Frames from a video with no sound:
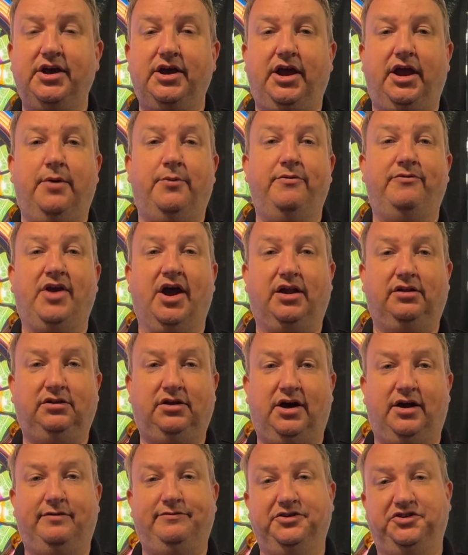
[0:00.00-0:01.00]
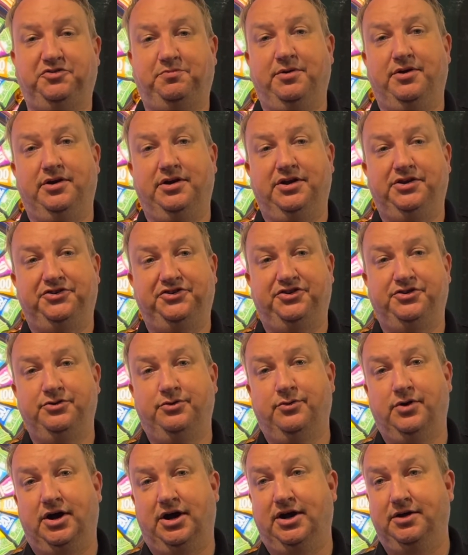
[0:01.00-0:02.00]
and we've got a lot of experience
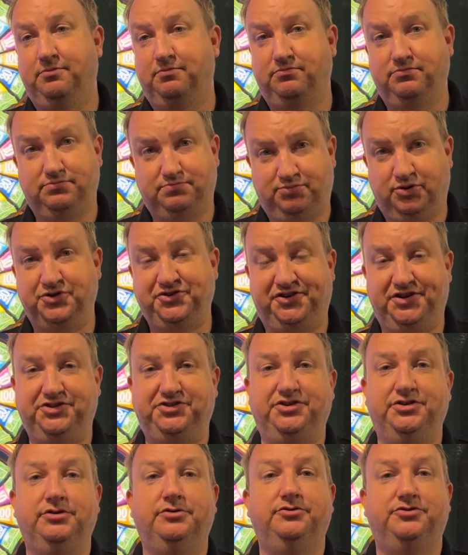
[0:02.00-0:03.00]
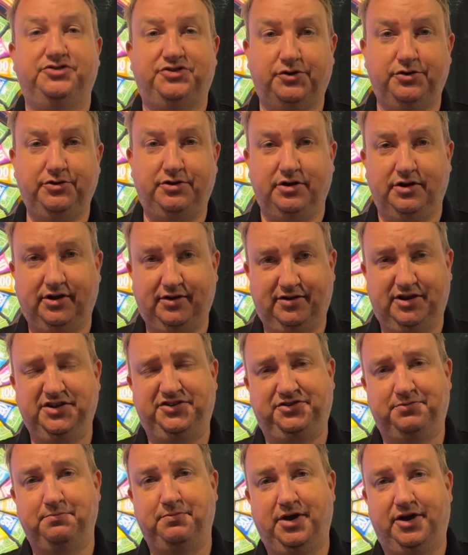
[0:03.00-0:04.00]
to present to you so you can get
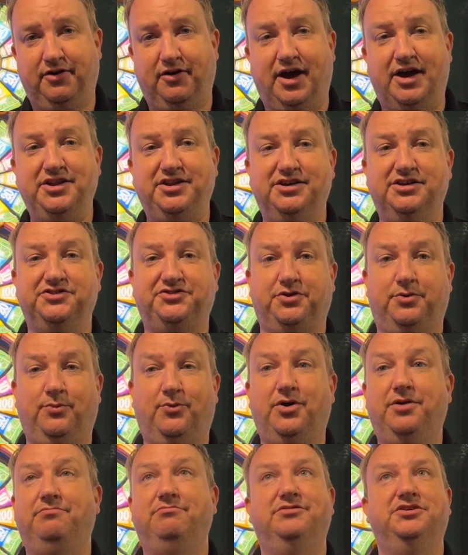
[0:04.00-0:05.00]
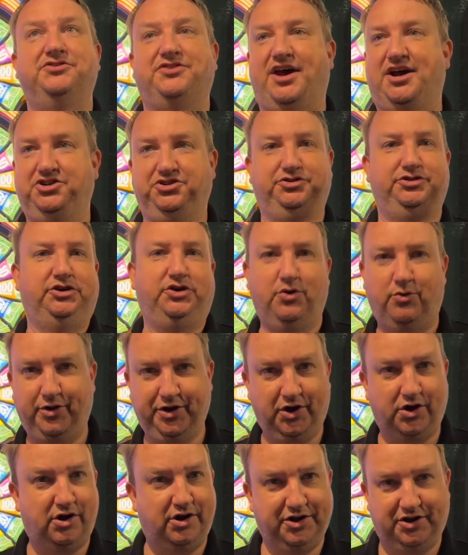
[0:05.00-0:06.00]
some better ideas on what is actually
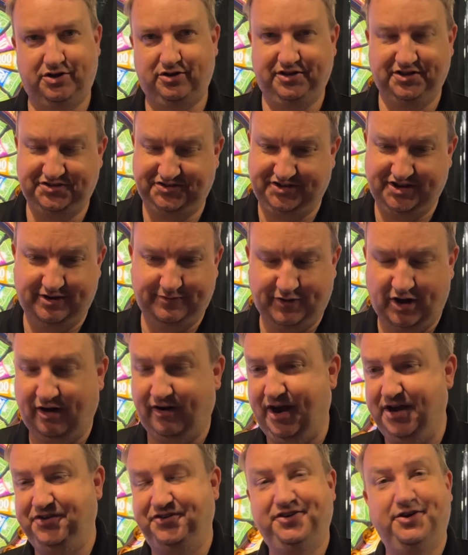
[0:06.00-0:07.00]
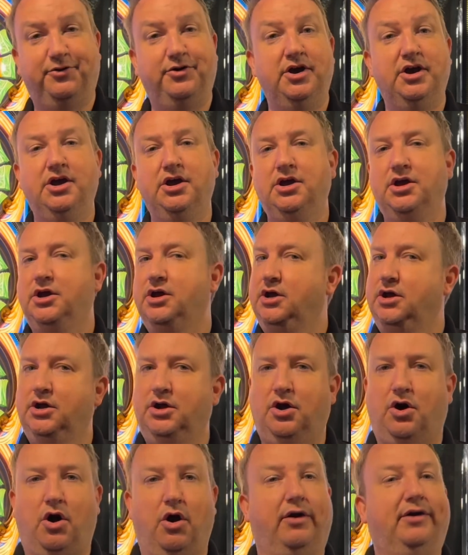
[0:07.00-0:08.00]
going on and all this stuff. All right, so
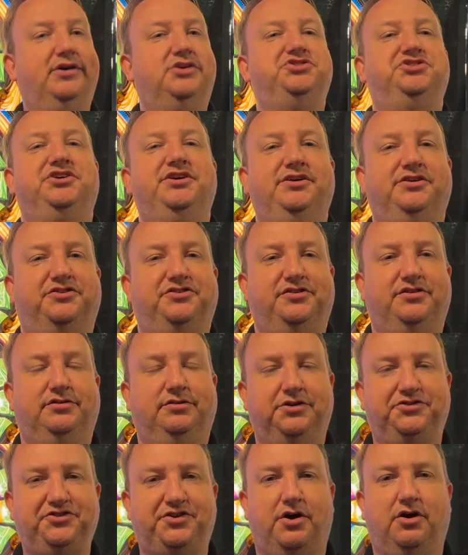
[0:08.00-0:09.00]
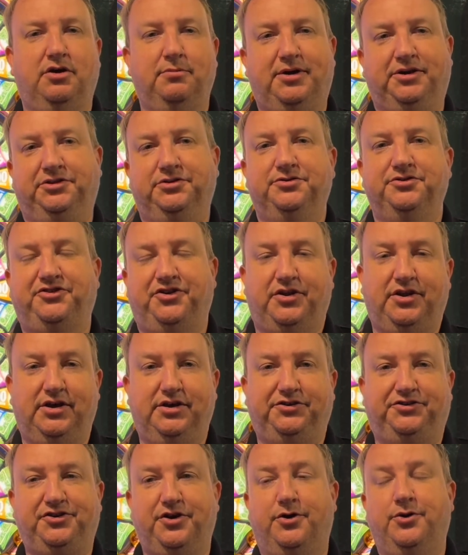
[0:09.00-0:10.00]
RNGs, let's talk about those today.
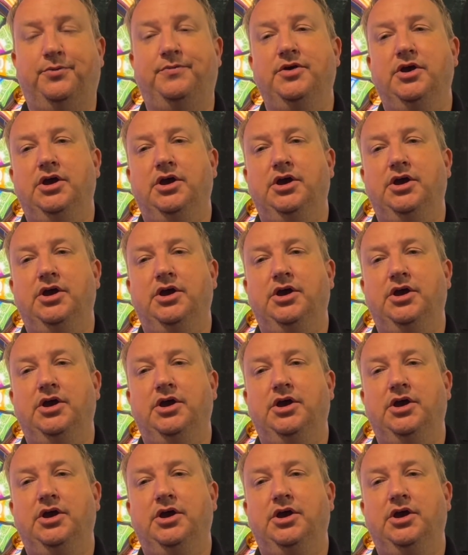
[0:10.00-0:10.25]
So